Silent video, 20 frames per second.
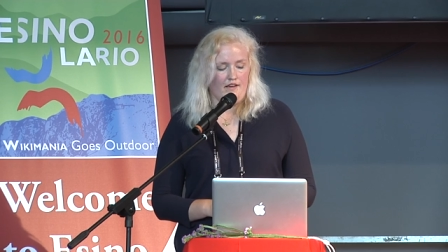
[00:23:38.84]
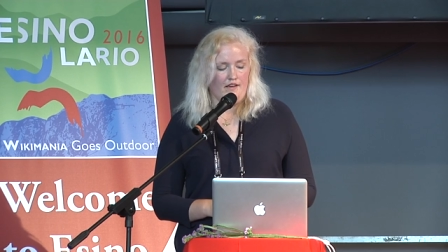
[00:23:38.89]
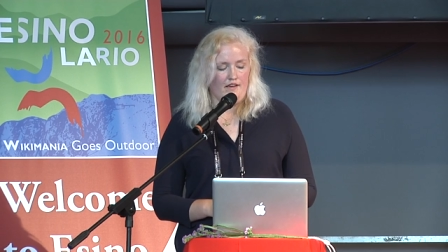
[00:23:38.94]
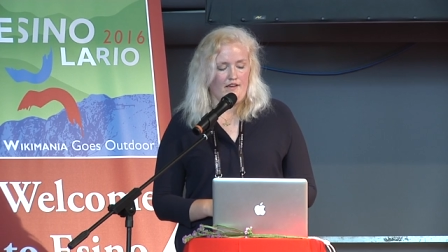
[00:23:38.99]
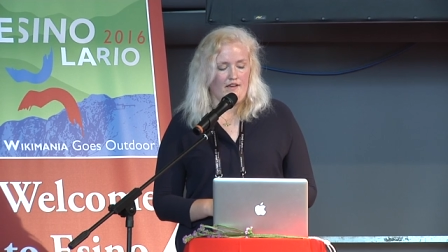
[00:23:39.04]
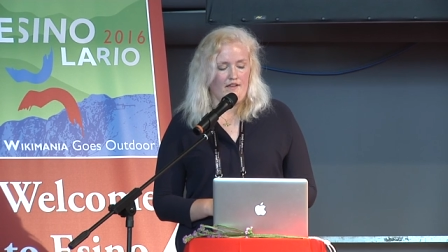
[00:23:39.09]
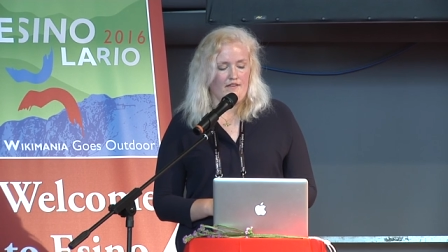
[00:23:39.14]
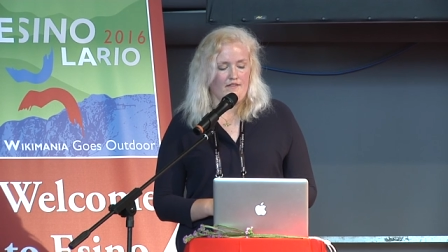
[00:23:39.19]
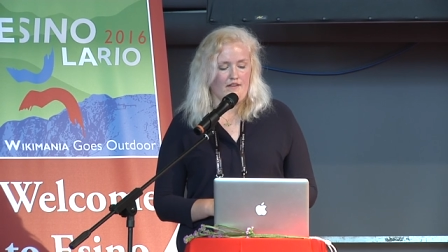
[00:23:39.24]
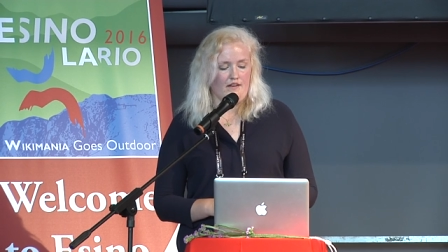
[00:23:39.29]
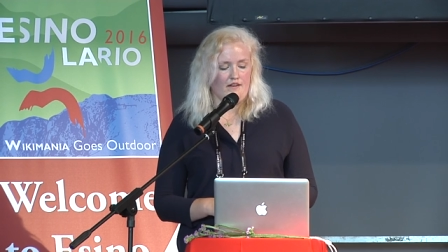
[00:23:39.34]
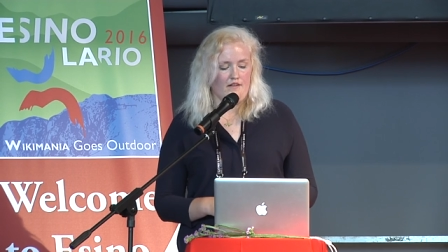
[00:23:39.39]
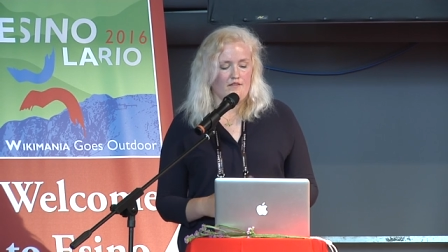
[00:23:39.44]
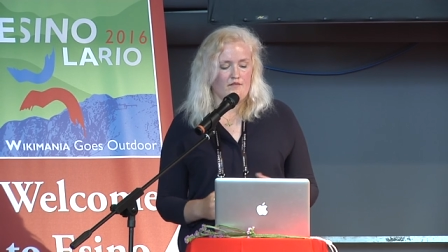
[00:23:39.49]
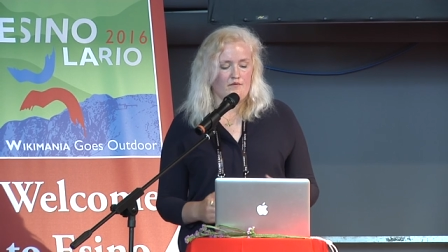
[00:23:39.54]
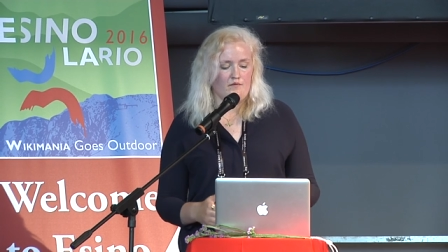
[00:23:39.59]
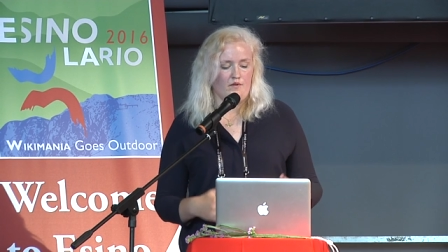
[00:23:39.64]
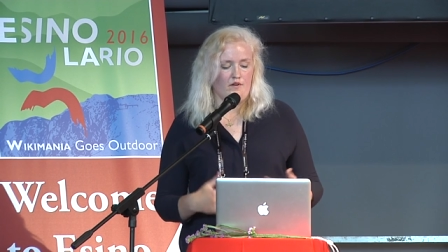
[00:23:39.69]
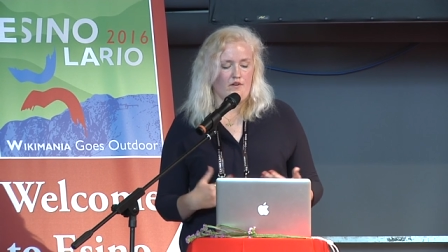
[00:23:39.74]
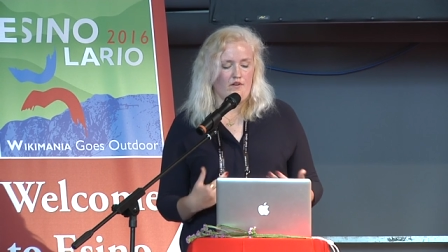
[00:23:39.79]
and that
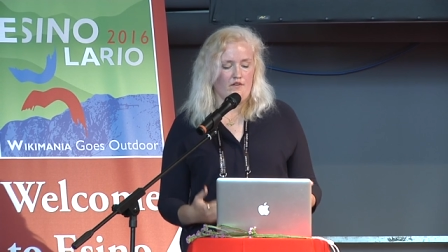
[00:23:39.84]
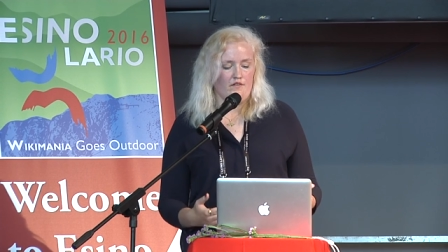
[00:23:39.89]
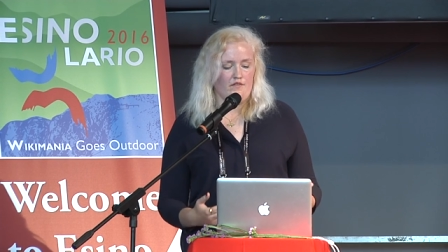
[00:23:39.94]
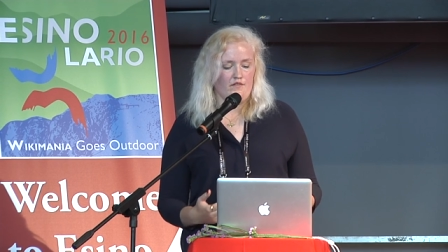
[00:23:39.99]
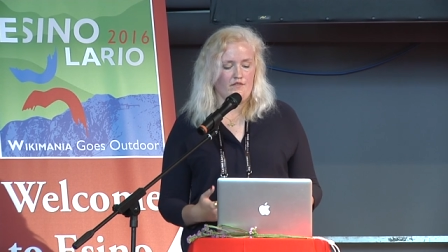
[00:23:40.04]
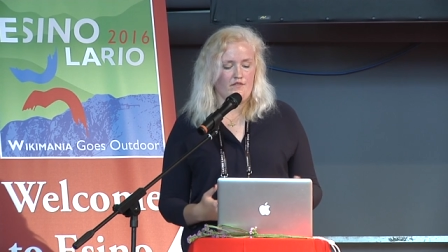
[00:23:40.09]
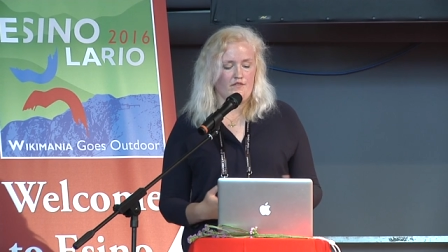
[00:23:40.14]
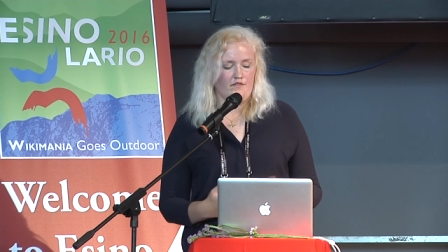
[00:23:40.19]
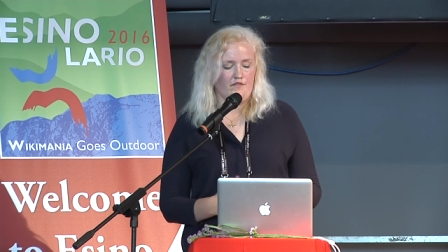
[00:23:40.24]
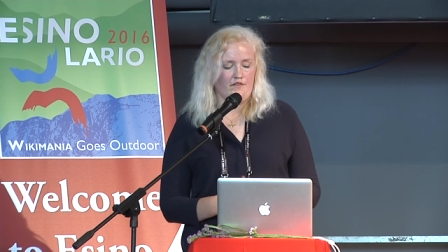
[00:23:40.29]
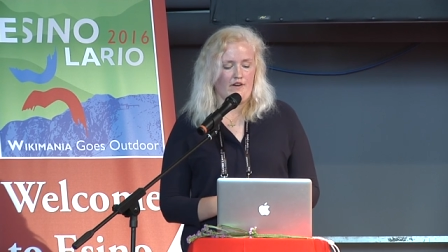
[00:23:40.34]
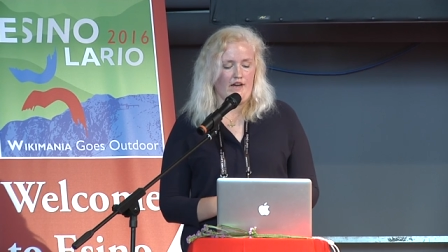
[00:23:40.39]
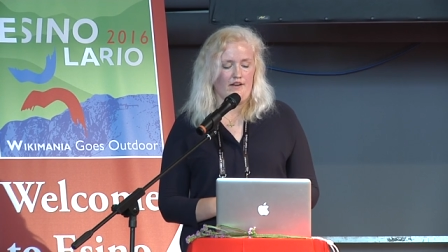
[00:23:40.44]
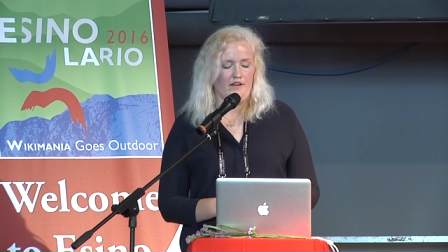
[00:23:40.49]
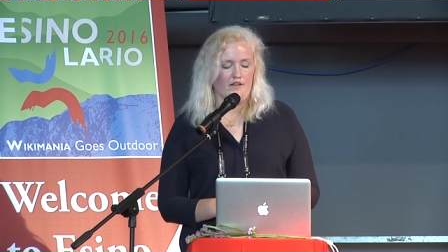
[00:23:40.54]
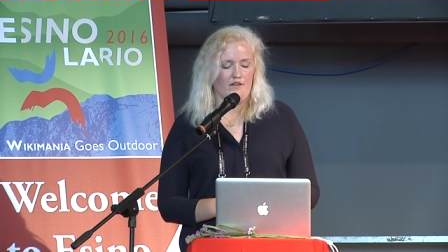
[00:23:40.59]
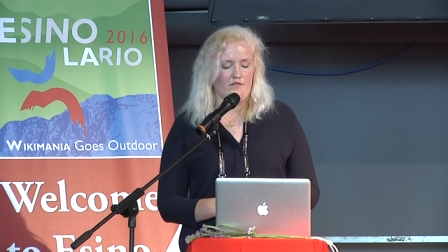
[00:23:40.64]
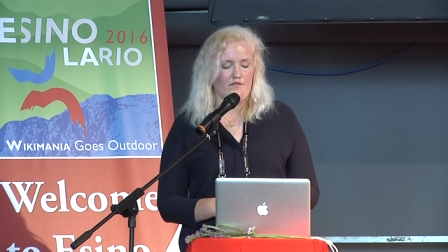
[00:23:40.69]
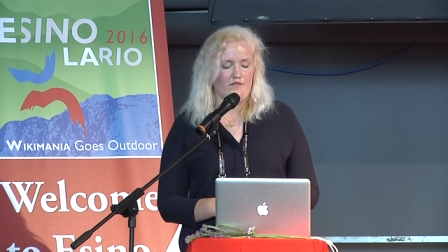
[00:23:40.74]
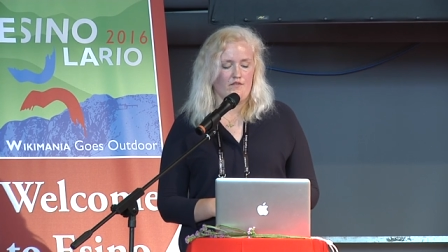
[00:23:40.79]
it's worth
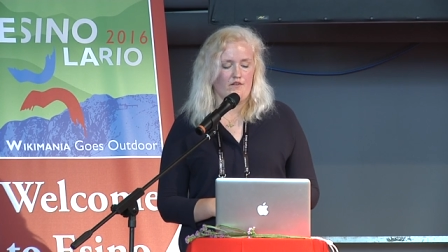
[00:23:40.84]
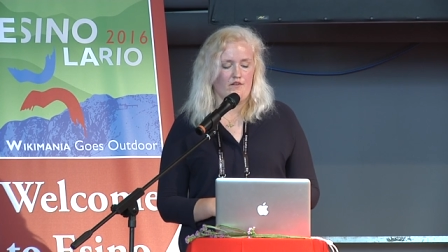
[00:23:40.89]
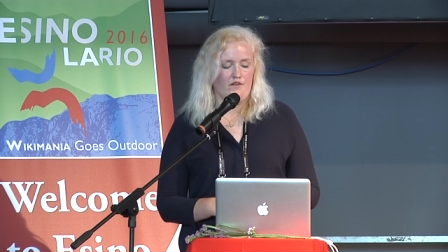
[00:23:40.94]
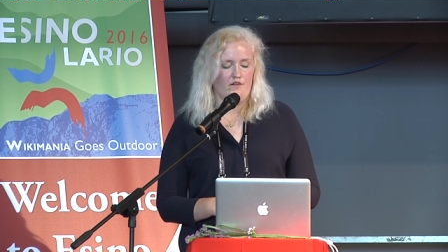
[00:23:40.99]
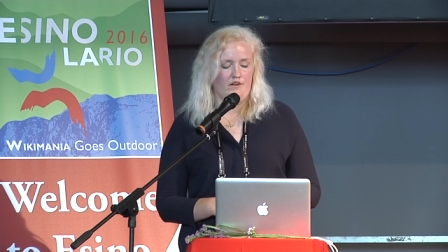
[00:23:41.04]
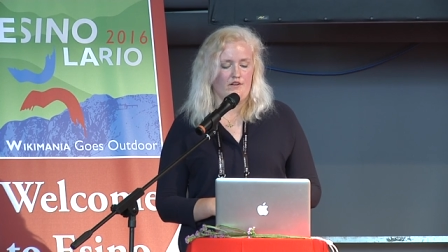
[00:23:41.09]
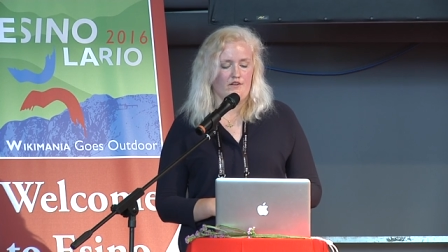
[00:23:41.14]
fighting for